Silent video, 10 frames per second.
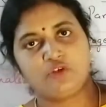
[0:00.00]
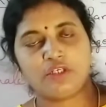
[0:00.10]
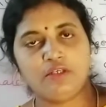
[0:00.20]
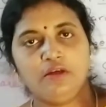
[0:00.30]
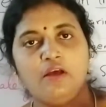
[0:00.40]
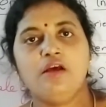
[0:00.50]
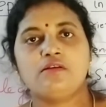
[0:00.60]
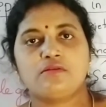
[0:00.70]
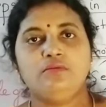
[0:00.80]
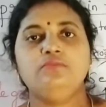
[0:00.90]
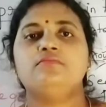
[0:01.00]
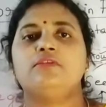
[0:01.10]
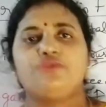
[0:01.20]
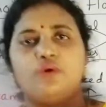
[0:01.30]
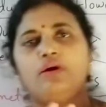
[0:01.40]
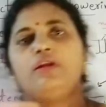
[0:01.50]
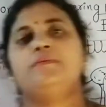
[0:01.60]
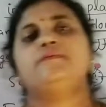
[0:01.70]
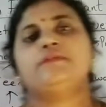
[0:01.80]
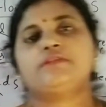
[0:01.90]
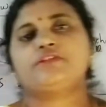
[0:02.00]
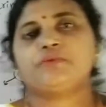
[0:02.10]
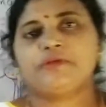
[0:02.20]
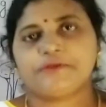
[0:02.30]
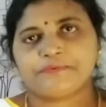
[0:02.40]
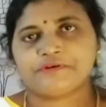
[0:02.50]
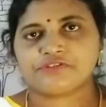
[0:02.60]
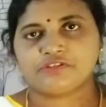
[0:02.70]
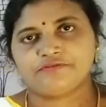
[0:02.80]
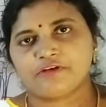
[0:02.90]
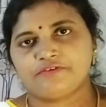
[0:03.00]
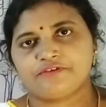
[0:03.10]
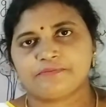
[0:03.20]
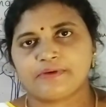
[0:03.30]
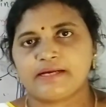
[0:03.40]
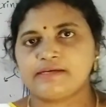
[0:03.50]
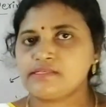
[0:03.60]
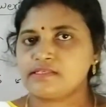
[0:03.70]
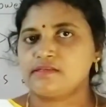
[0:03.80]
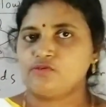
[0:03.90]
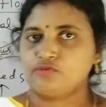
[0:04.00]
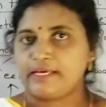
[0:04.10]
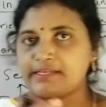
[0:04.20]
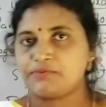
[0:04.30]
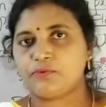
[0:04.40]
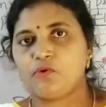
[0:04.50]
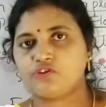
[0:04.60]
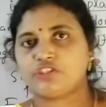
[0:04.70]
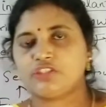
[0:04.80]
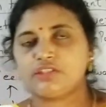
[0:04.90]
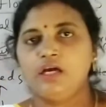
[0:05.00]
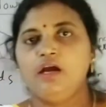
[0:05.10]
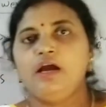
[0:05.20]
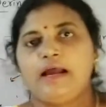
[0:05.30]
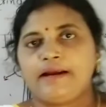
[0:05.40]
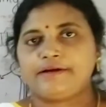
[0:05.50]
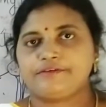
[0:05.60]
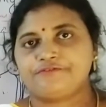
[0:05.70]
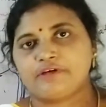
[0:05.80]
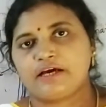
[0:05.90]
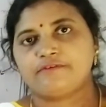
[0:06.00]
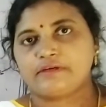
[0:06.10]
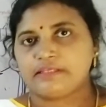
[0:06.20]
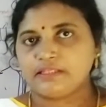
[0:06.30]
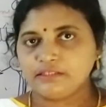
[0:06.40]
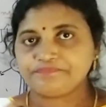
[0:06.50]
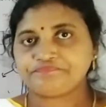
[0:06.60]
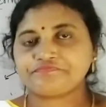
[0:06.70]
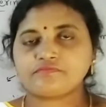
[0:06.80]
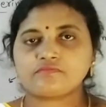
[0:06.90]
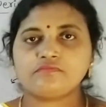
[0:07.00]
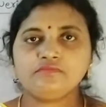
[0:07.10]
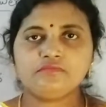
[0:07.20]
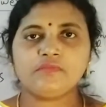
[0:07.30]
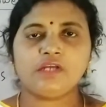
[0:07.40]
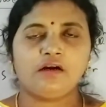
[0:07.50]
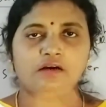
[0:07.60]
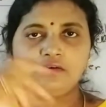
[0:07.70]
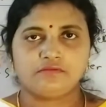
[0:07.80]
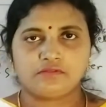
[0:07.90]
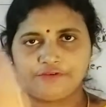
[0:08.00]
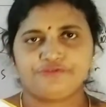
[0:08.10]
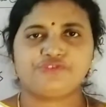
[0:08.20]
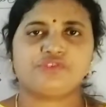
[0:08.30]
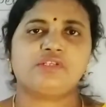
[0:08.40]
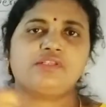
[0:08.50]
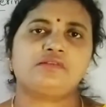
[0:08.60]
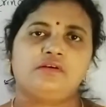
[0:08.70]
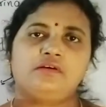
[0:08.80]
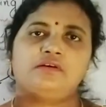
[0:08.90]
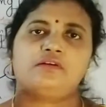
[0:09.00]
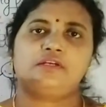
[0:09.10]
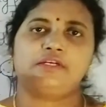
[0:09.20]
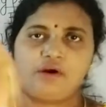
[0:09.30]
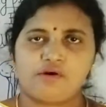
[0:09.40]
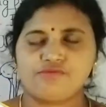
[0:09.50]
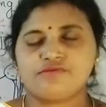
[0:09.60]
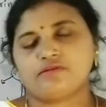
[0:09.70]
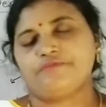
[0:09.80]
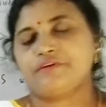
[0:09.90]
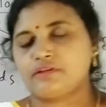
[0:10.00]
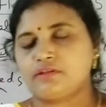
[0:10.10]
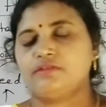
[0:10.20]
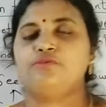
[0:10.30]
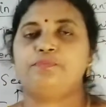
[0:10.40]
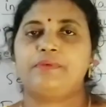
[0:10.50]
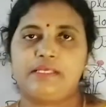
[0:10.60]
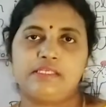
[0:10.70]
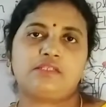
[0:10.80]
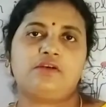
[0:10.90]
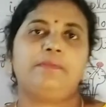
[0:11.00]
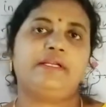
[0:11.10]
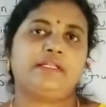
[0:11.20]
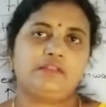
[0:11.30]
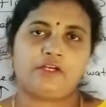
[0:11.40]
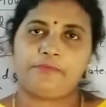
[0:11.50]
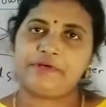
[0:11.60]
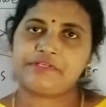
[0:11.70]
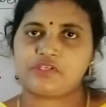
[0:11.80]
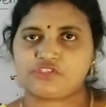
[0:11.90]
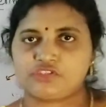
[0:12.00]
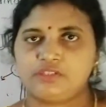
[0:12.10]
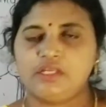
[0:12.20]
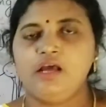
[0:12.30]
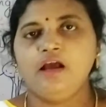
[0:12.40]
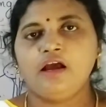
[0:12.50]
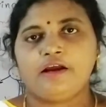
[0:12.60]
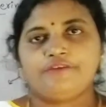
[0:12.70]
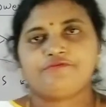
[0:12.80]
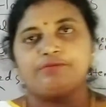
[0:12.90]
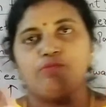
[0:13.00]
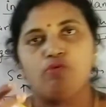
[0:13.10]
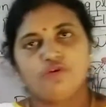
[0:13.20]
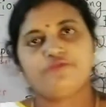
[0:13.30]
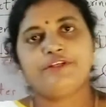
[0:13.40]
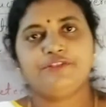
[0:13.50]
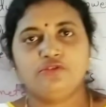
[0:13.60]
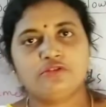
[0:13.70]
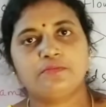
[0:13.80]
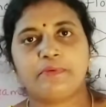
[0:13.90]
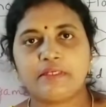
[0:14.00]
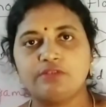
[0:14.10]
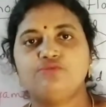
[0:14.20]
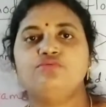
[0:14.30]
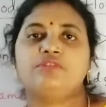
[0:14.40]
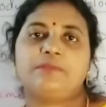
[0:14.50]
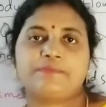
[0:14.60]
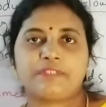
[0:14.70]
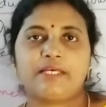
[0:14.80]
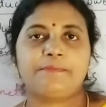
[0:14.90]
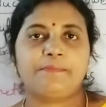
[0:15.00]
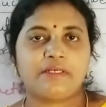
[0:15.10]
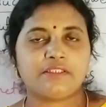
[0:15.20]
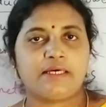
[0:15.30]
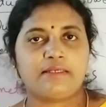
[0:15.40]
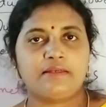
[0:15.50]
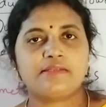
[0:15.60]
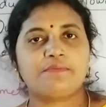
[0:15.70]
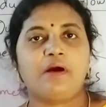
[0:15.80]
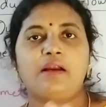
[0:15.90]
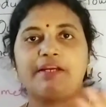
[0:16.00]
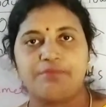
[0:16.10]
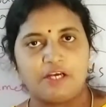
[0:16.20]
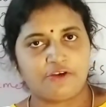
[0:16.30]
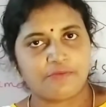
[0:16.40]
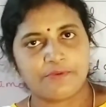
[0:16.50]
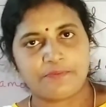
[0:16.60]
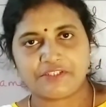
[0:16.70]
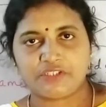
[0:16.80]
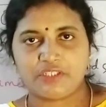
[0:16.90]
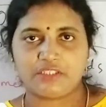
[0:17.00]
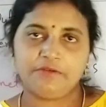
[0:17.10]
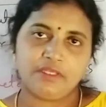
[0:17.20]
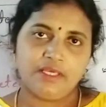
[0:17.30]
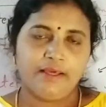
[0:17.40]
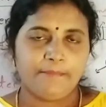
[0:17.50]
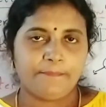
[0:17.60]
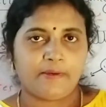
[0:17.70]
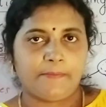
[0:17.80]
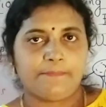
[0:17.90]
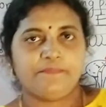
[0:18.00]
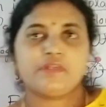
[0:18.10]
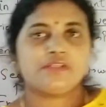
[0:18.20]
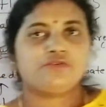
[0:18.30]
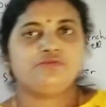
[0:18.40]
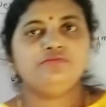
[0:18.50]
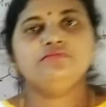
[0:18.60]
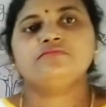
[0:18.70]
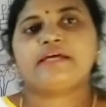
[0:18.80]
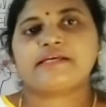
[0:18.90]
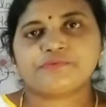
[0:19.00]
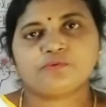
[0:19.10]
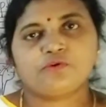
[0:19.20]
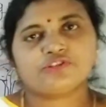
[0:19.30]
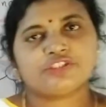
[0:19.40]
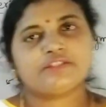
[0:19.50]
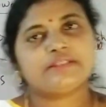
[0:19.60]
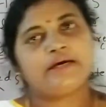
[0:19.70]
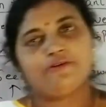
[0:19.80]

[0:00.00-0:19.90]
Okay, so this is all about the sexual reproduction in flowering plants. So thanks for watching, and if you have any confusions or doubts, everything, you please comment in the comment section. And for more videos, please do subscribe my channel Smarted Bio by Prashanti ma'am. So thanks for watching.